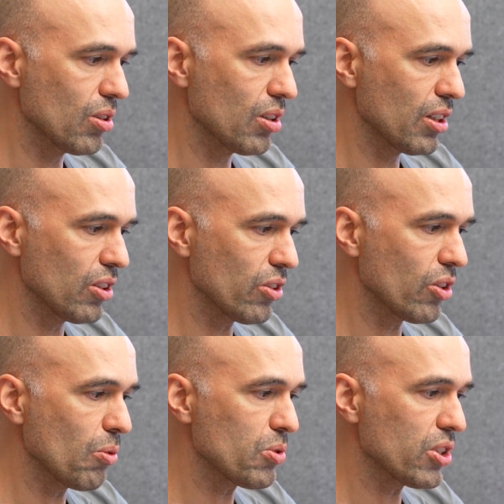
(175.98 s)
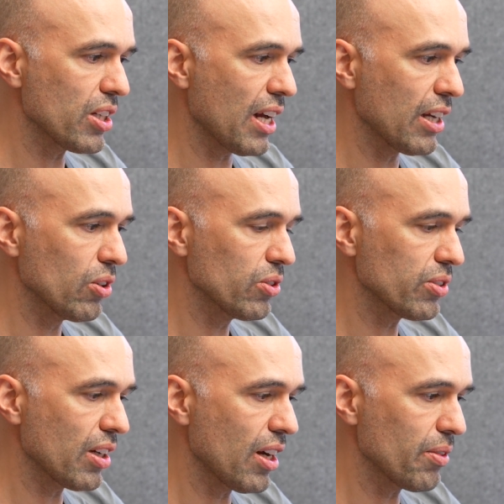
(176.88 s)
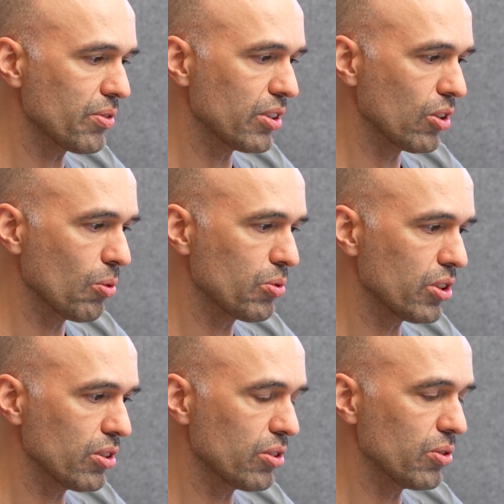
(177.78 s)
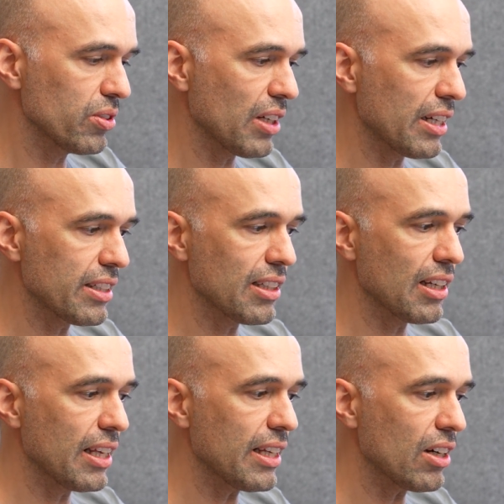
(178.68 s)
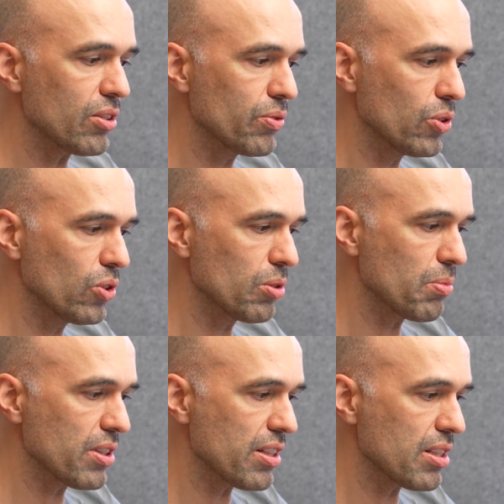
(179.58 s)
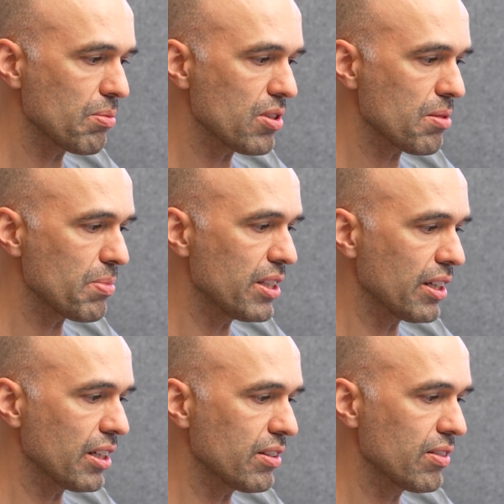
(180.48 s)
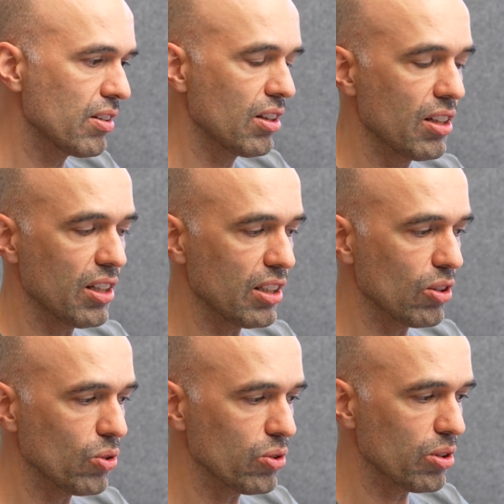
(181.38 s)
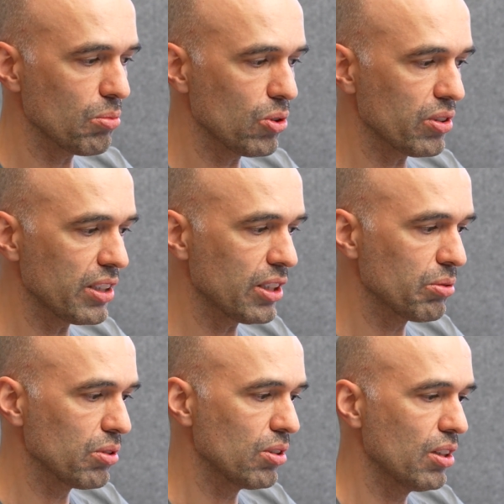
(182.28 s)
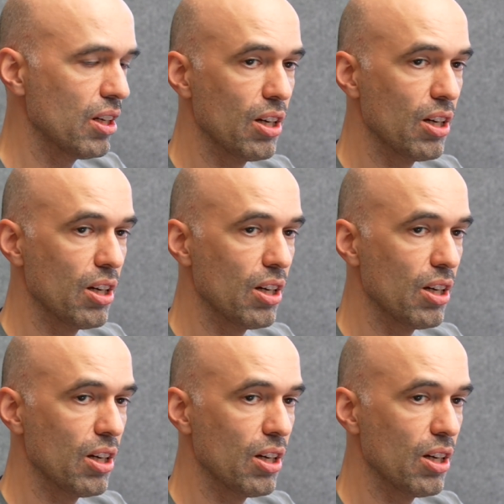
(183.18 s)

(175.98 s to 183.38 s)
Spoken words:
another option. I also have the option to set the layout for all the participants, being it in auto mode, equal,